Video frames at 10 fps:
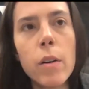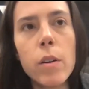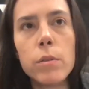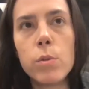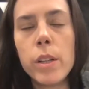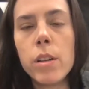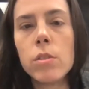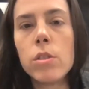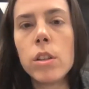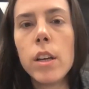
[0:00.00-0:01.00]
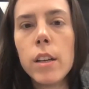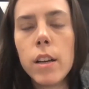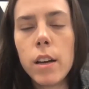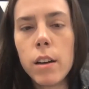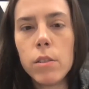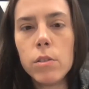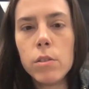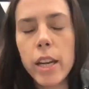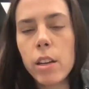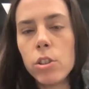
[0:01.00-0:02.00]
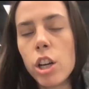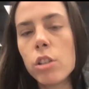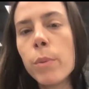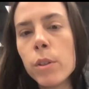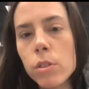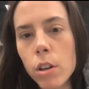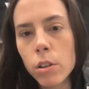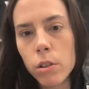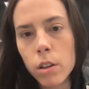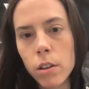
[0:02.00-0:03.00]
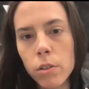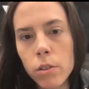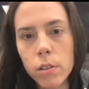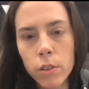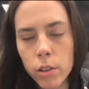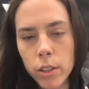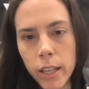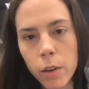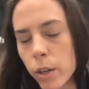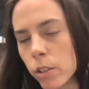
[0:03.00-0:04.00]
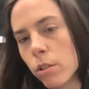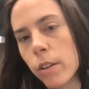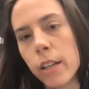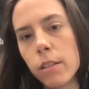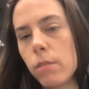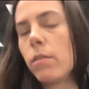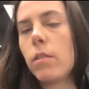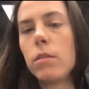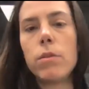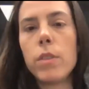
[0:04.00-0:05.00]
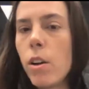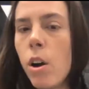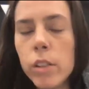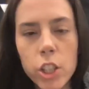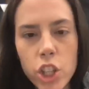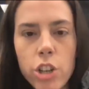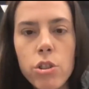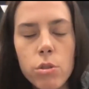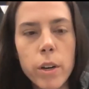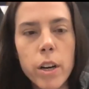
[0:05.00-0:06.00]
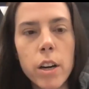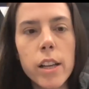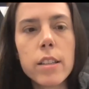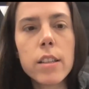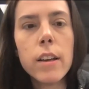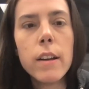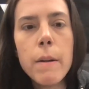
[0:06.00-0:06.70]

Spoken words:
However, we don't take a judgment on the data. We integrate all exchanges regardless.